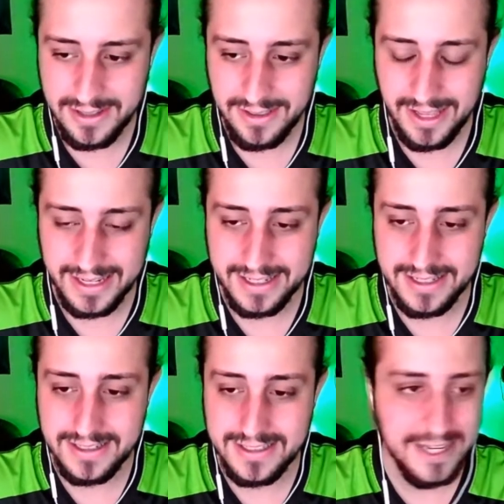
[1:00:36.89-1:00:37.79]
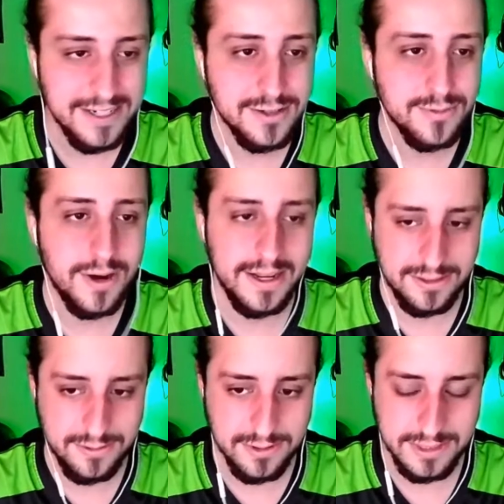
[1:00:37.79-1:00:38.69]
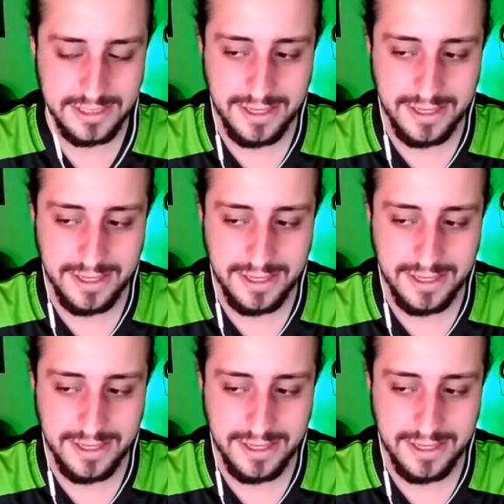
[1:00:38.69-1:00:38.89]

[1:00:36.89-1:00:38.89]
like dead to rights, really.